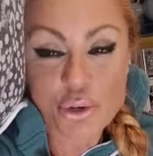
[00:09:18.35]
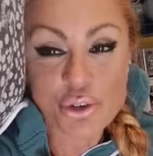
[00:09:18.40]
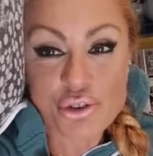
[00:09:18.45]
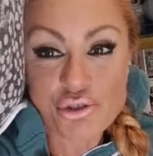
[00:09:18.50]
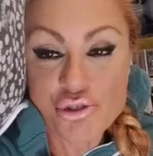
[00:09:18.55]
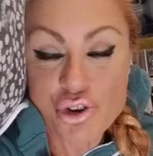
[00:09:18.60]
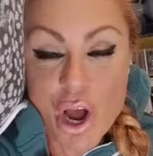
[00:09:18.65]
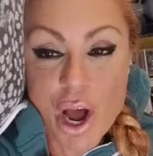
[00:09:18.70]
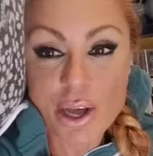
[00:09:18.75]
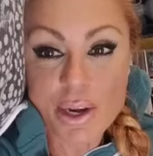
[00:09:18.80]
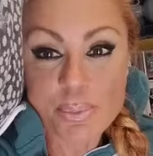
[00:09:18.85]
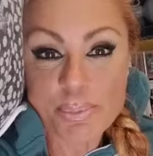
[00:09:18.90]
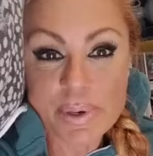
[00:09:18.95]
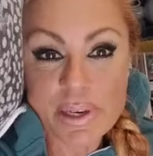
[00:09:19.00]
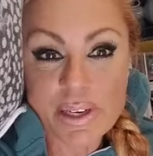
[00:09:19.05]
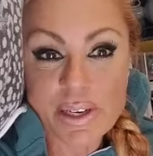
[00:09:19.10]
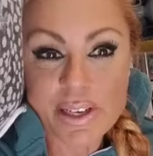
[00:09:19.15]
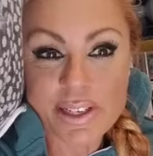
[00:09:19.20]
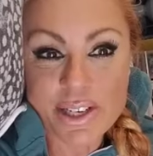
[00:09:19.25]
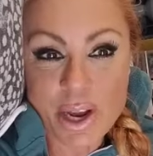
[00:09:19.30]
You got to
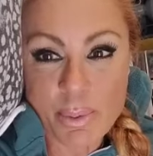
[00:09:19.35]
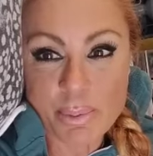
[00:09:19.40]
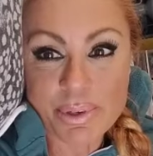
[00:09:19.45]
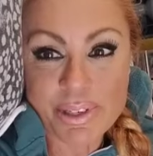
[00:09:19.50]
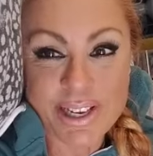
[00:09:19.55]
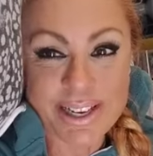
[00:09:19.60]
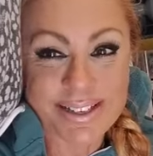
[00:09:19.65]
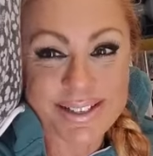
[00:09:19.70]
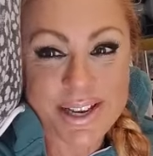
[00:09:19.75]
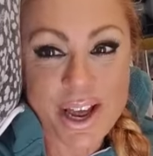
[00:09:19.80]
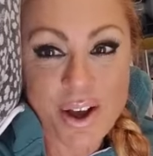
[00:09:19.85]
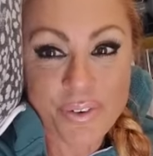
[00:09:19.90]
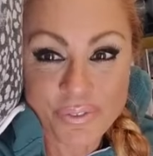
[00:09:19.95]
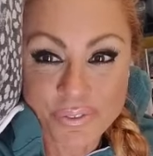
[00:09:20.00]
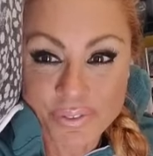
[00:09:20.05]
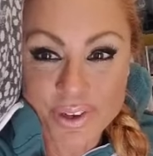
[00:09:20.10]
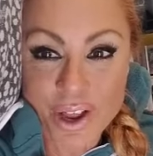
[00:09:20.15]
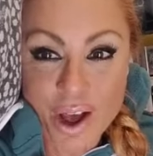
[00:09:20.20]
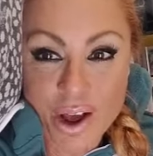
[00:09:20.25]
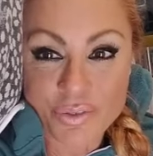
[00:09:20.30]
be, it's almost like
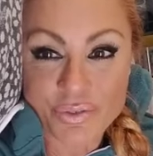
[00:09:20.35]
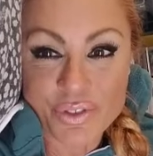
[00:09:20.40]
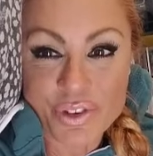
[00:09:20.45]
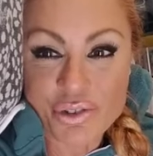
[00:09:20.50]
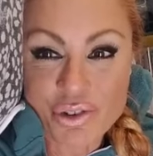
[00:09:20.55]
tough love.